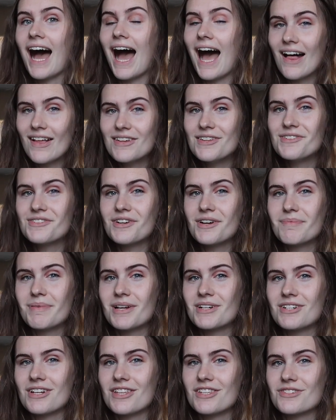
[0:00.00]
I'll insert a
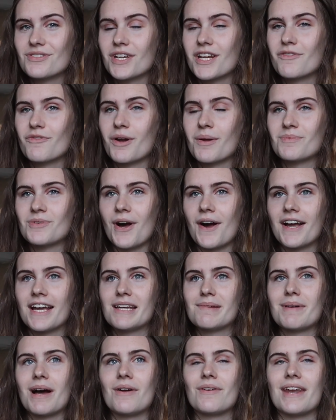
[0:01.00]
picture on the screen of what I'm
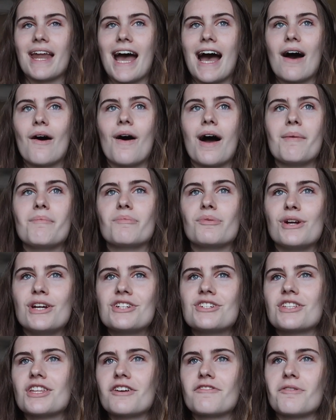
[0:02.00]
talking about now. I'm pretty
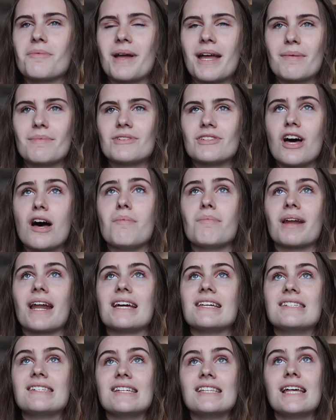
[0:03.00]
sure they're from Amazon, but
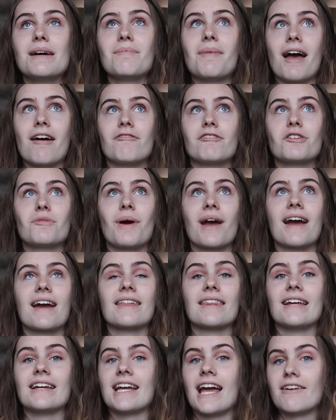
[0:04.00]
I see them everywhere
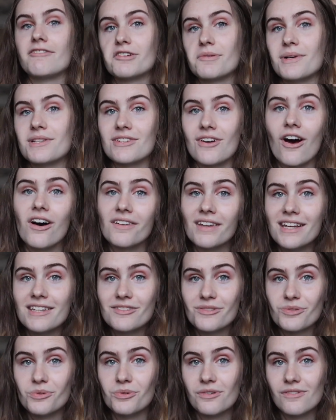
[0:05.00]
in like everyone's online
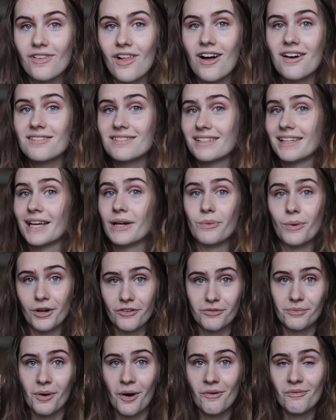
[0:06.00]
school vlogs and like work
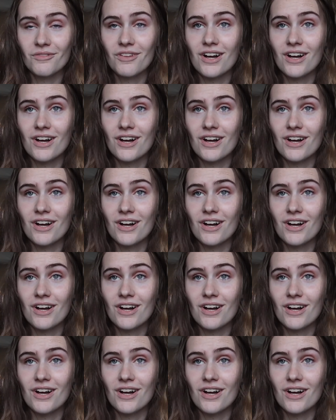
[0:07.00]
from home